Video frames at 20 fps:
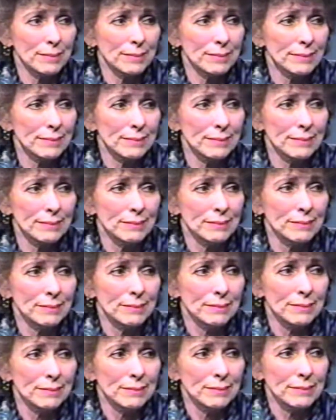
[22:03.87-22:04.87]
Mm-hmm.
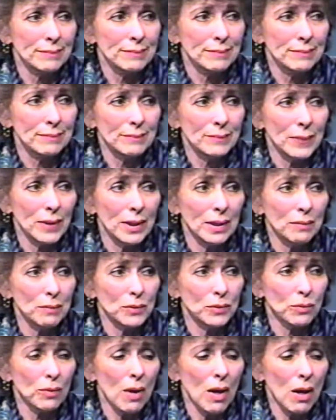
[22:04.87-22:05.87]
But he
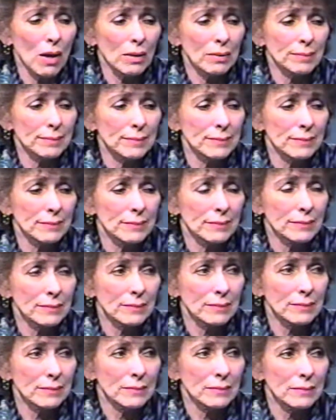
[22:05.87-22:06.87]
was wrong. Well, he
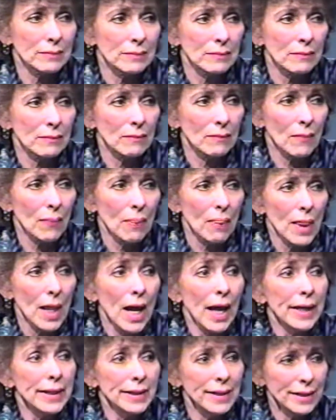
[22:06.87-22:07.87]
underestimated.
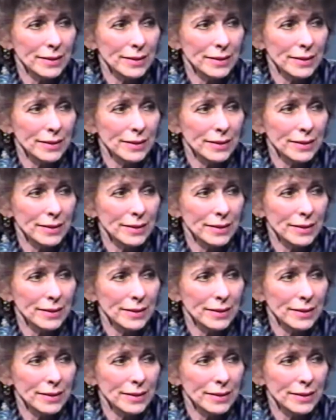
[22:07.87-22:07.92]
Ignorance.